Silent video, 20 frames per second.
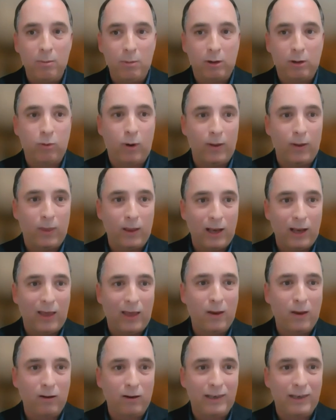but was
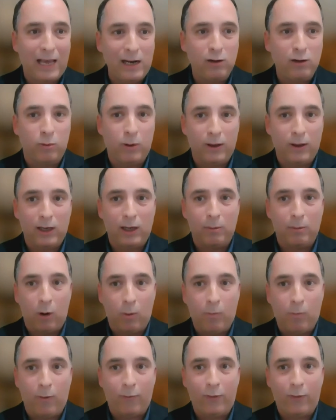rather dealt with in a
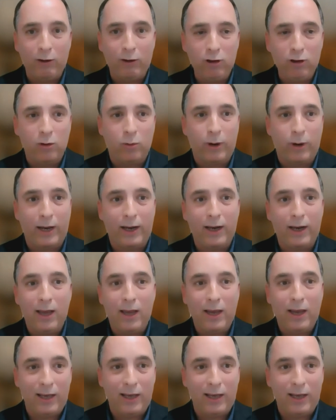more professional way,